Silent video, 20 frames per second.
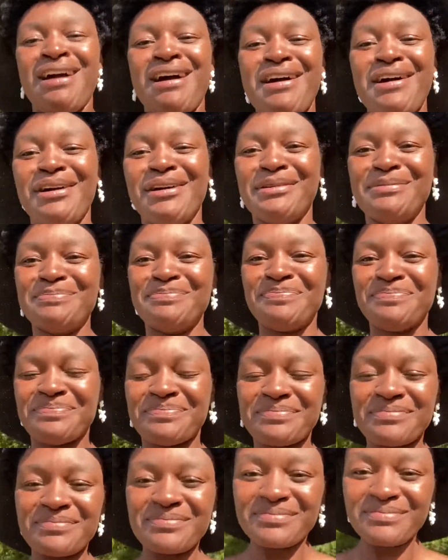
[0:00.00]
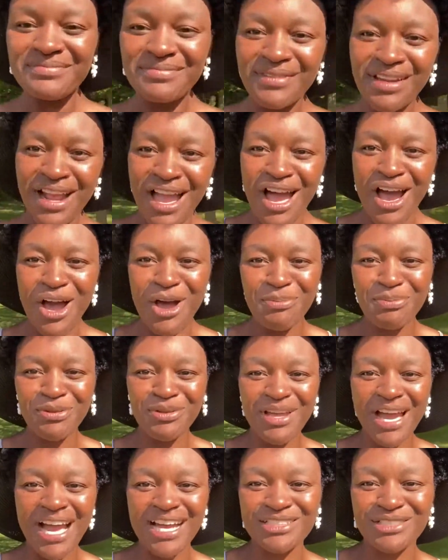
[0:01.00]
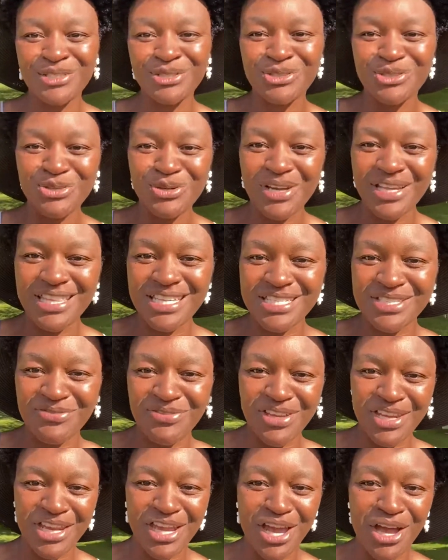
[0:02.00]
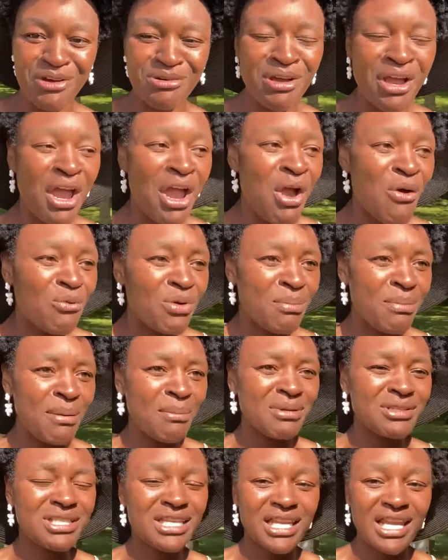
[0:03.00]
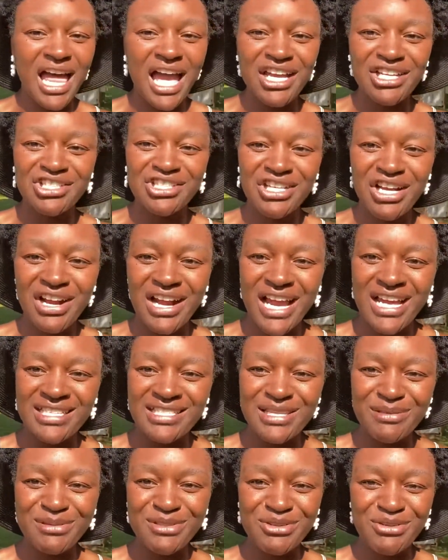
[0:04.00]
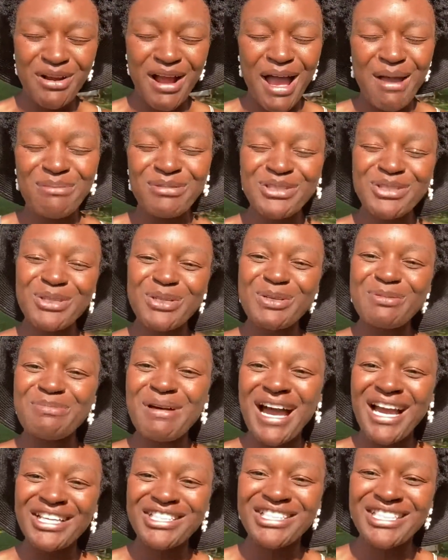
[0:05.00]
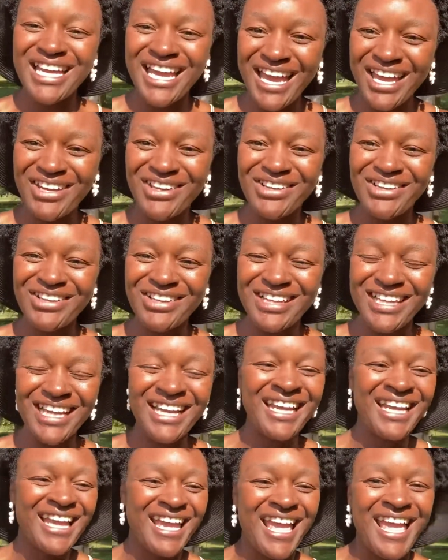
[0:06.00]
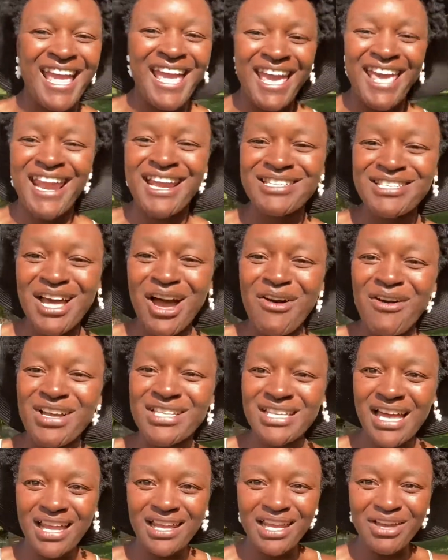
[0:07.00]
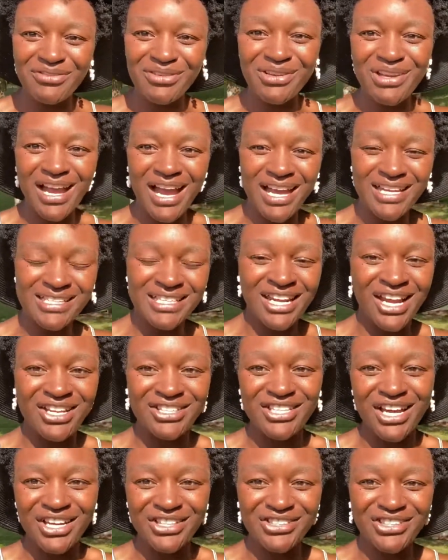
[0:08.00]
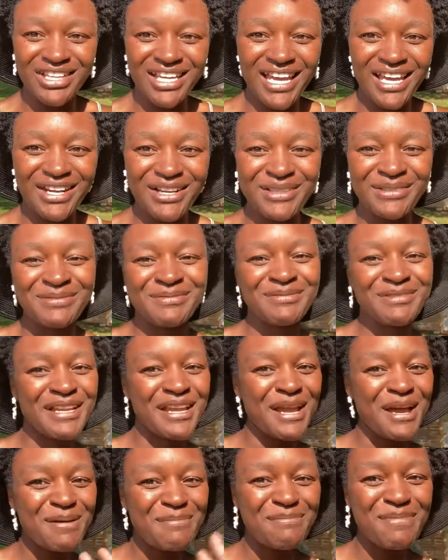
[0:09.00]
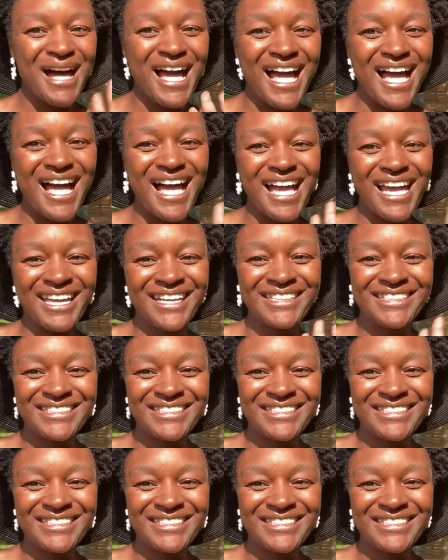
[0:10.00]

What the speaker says: I hope you guys enjoyed this video. Remember to like, share, and subscribe to my channel. And as always, I love you guys, and I'll talk to you later. Bye.